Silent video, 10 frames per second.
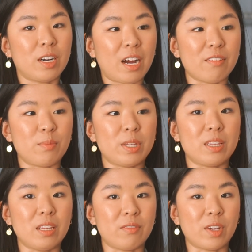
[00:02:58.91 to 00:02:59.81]
I've
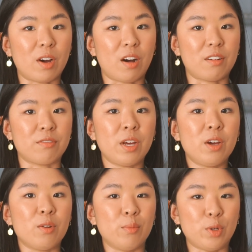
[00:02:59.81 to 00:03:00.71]
been living off
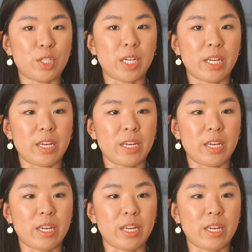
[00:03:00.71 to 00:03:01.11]
mooching